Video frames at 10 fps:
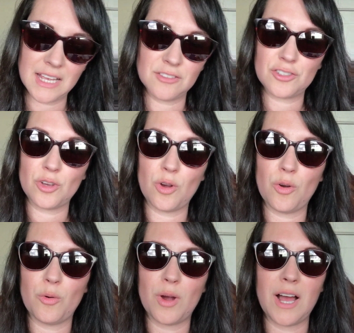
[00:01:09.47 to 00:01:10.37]
And
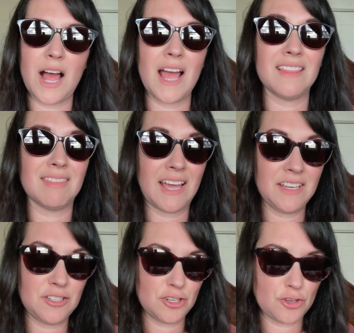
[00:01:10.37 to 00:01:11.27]
so I
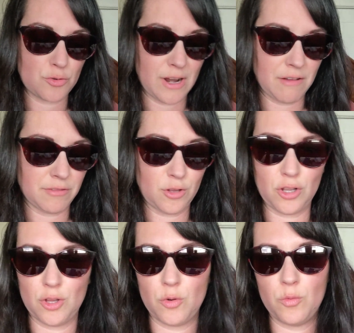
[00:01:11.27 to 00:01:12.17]
like to
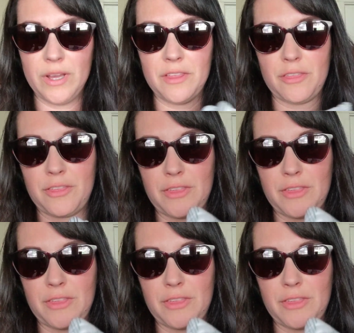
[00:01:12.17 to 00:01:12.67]
travel with